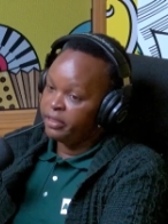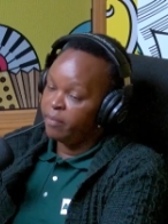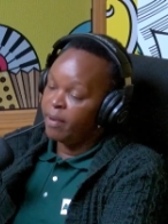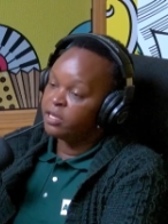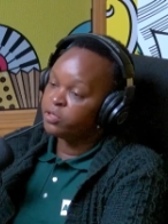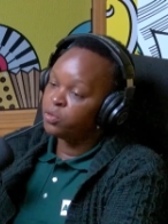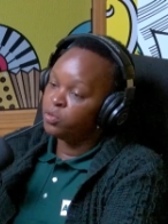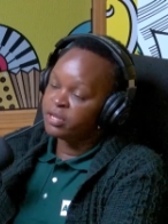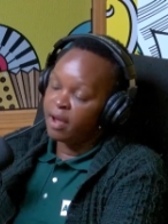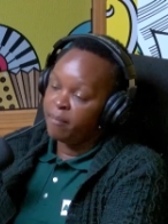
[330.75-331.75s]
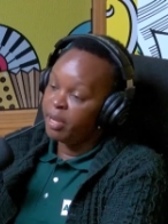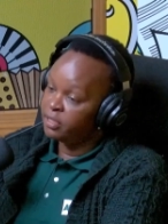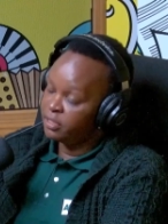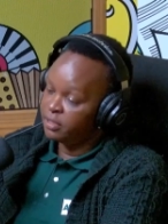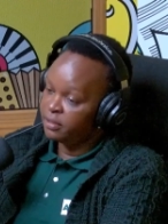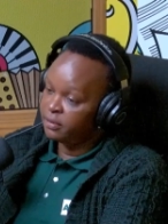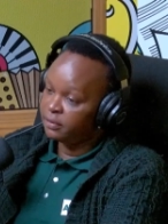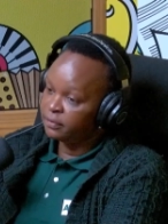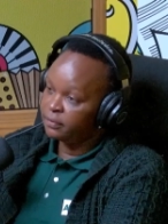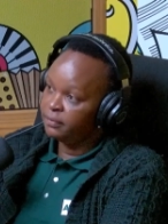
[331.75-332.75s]
The milestones are met.
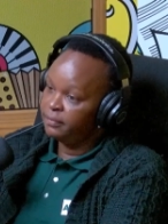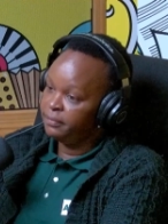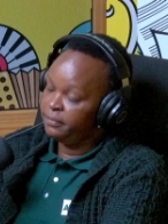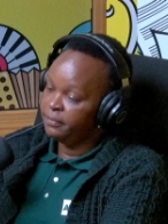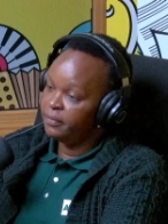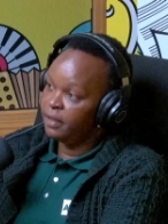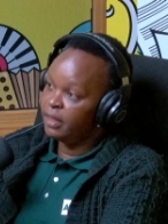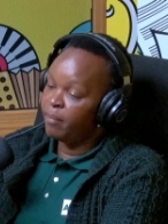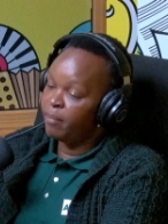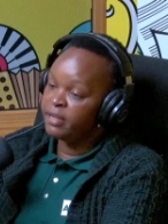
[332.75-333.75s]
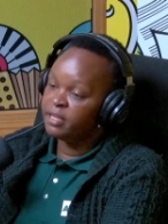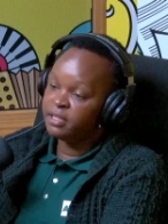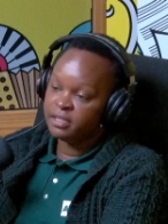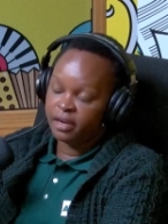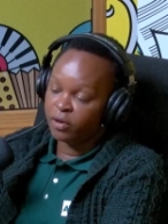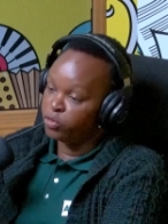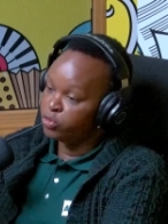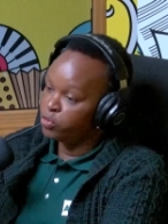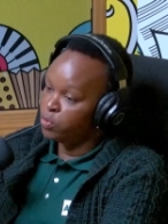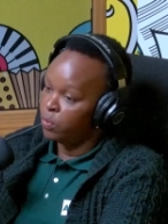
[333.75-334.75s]
Mm the budget is under
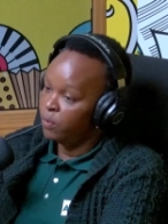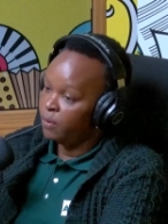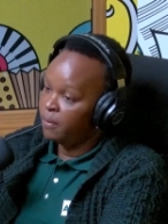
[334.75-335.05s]
control.